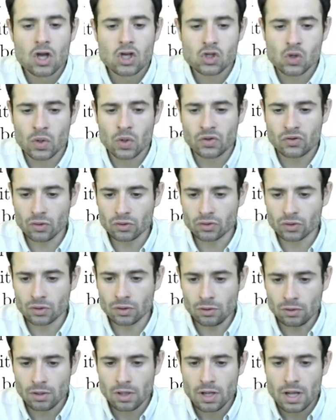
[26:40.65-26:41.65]
So in
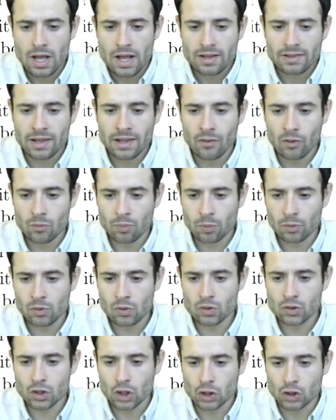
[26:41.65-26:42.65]
total, they would
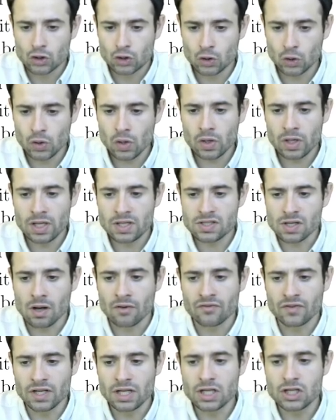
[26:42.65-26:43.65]
produce two units
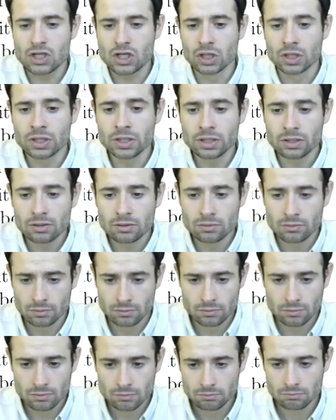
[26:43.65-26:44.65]
of each good
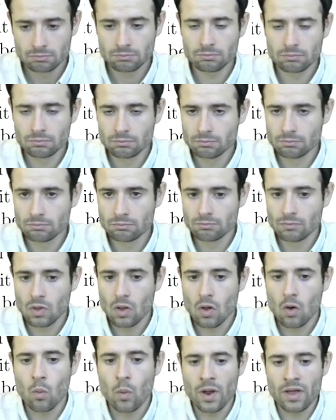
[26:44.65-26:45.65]

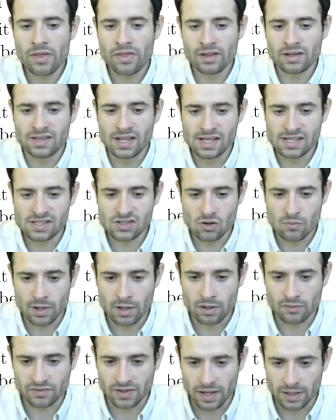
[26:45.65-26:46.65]
with this
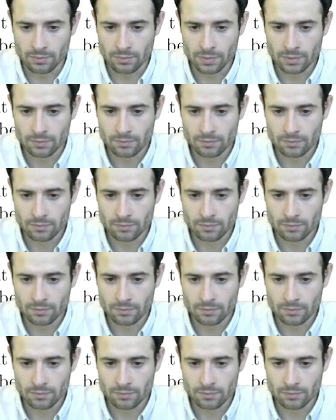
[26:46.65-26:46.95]
amount of time.